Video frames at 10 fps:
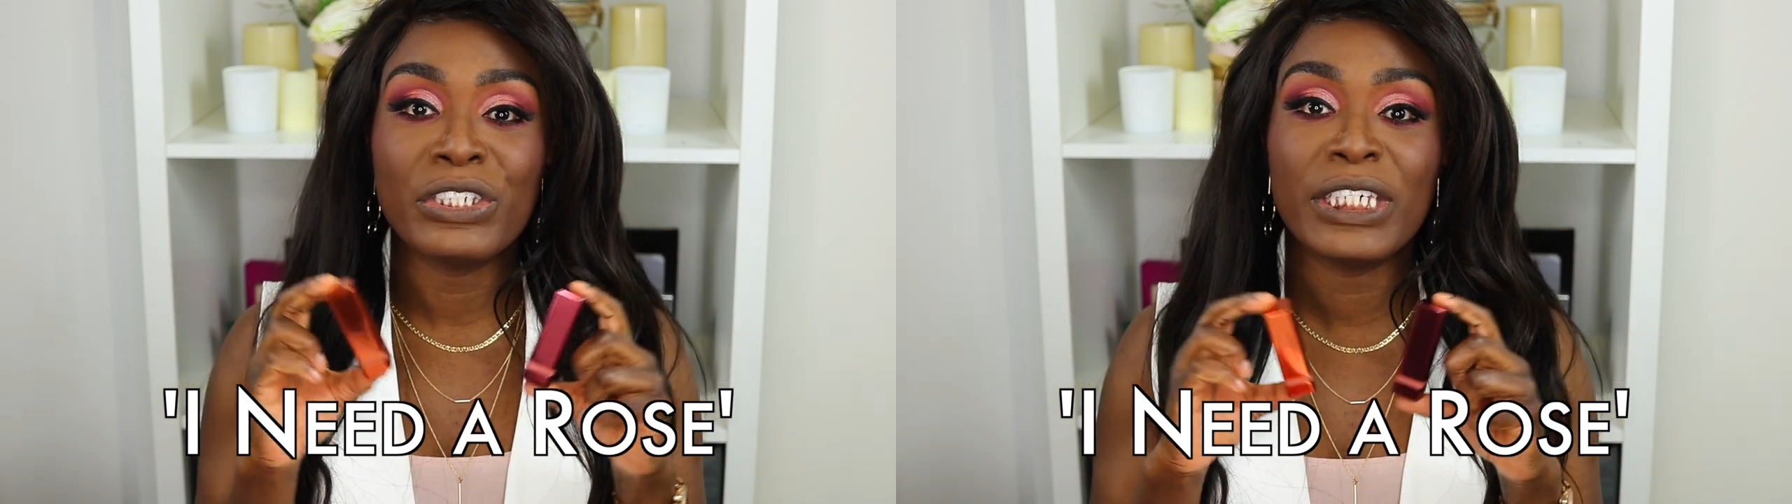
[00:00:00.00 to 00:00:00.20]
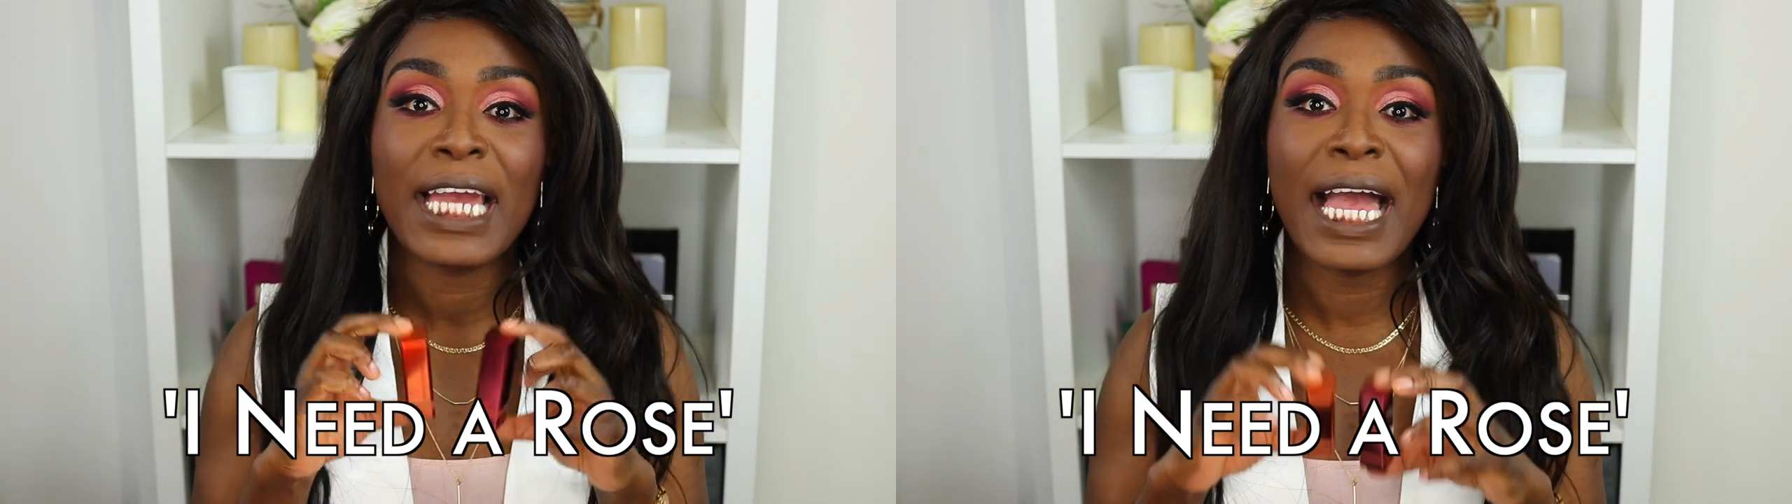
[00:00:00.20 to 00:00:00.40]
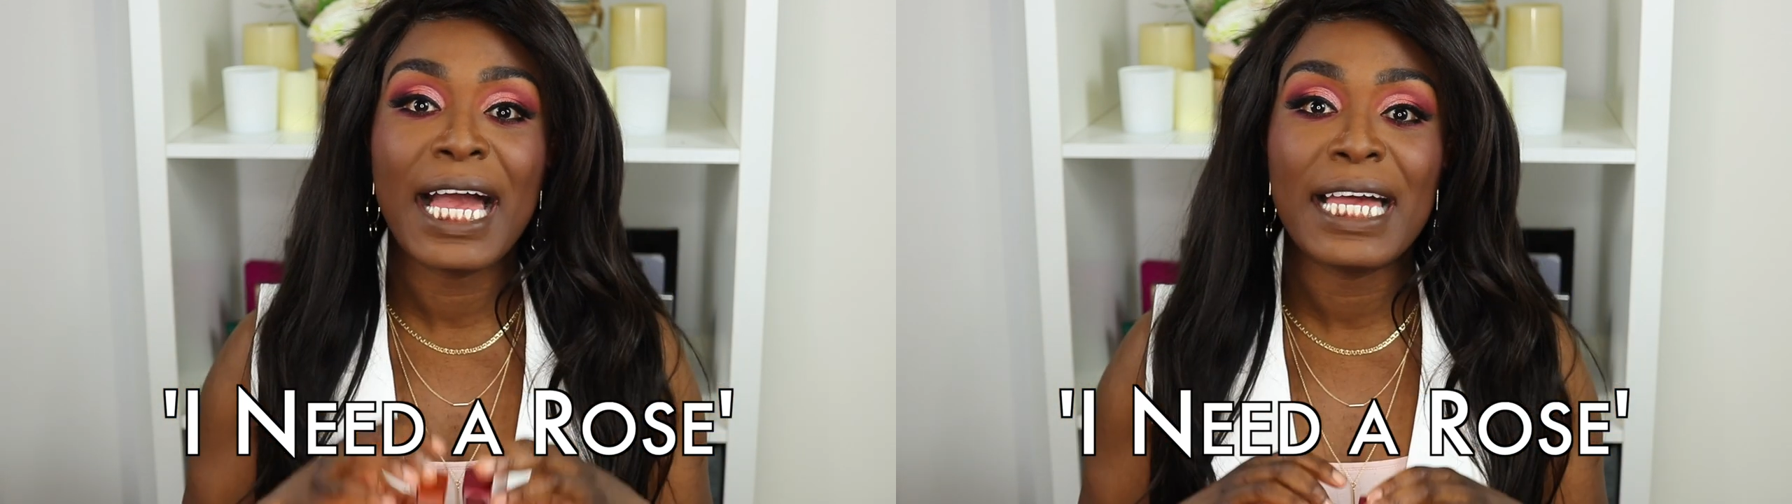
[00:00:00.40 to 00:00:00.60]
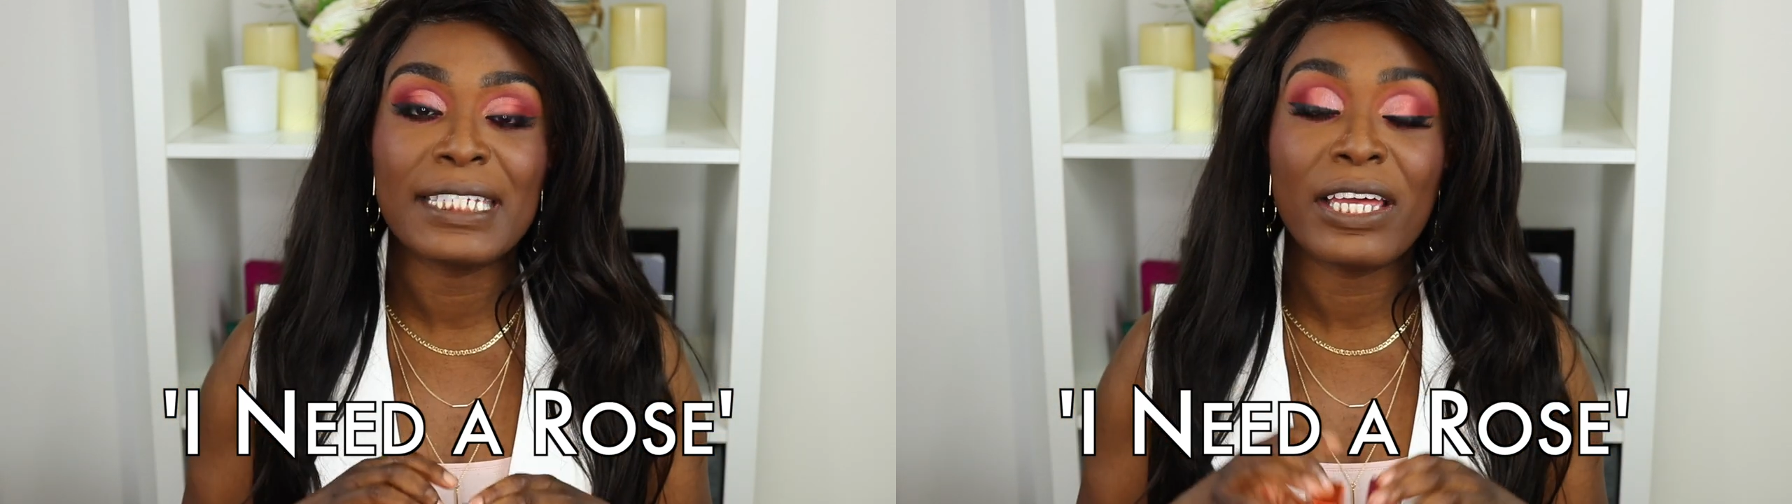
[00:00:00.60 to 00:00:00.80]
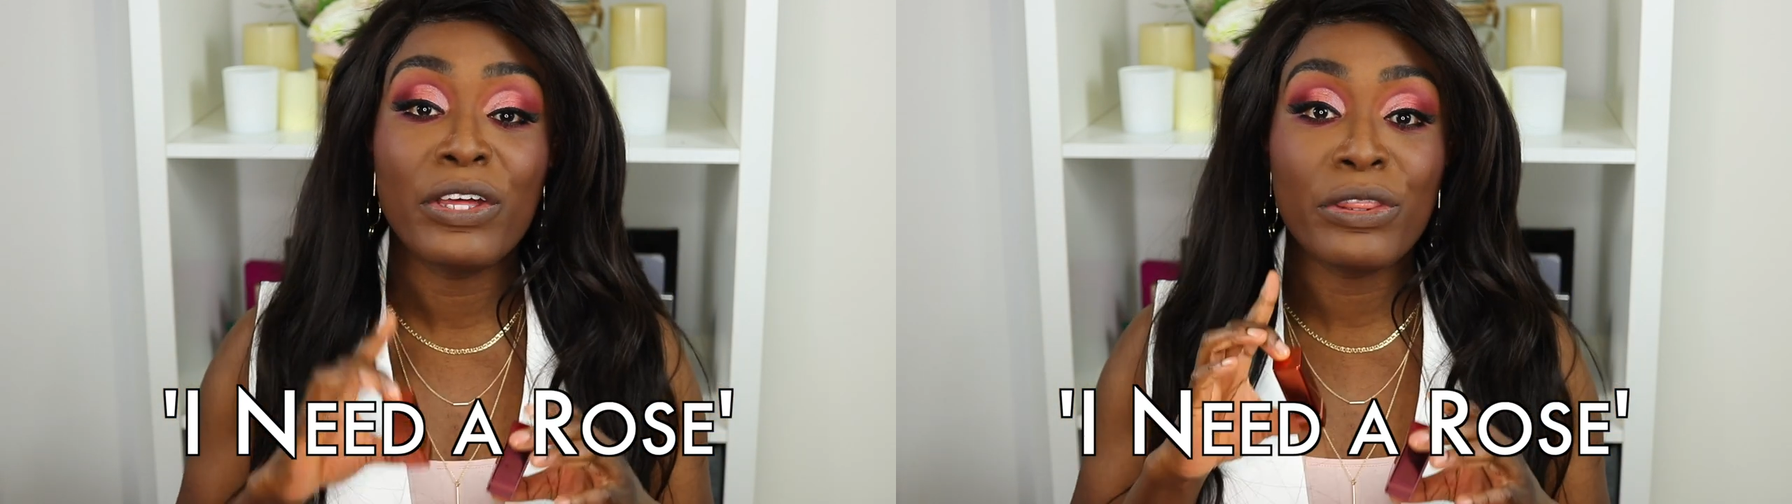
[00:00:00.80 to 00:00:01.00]
she
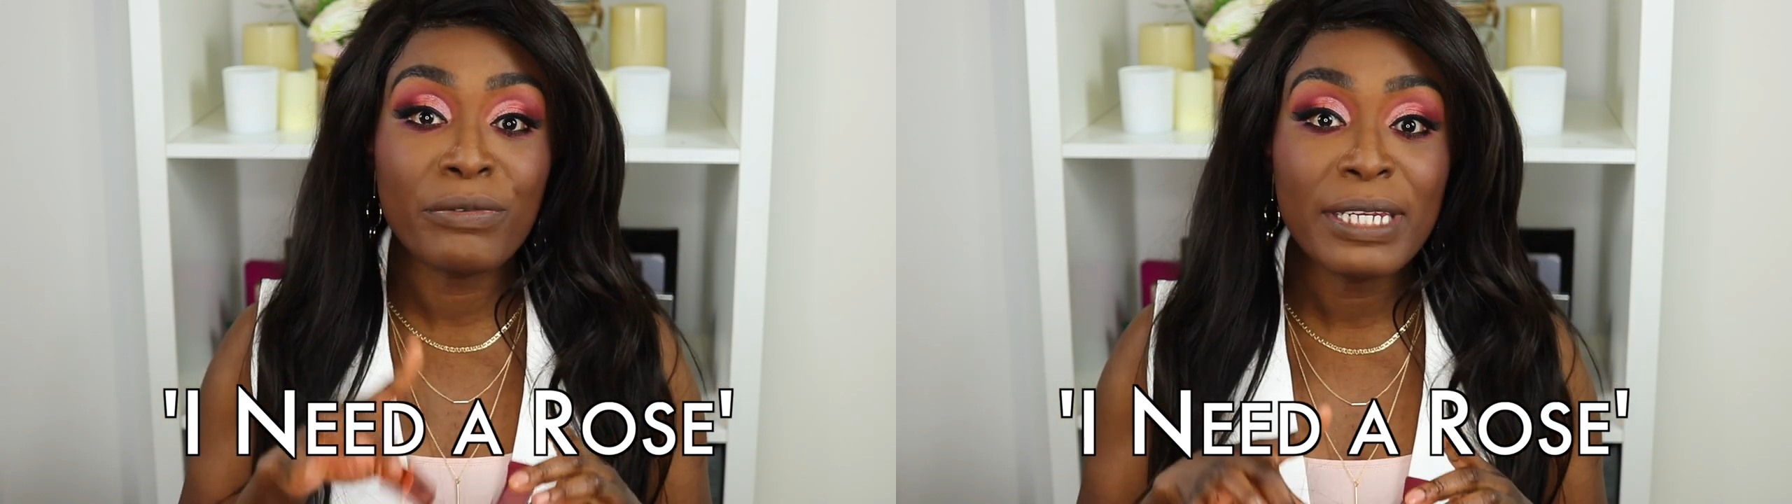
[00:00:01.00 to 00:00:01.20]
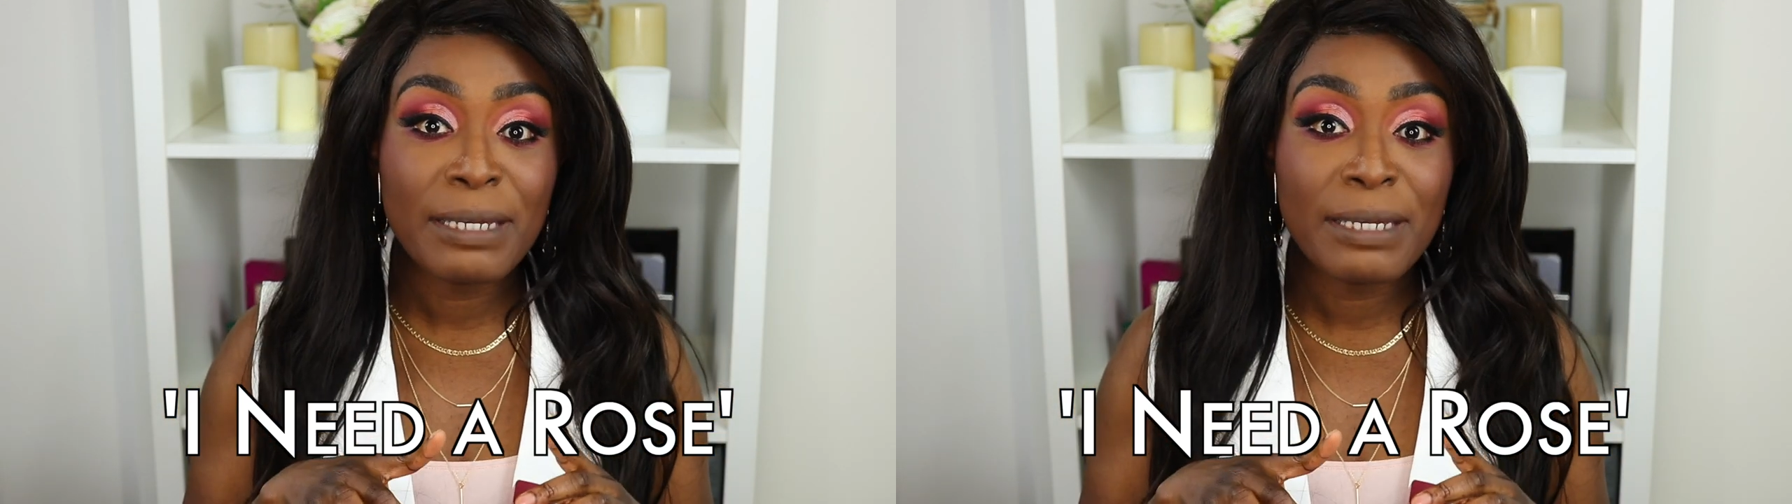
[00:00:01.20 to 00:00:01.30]
has three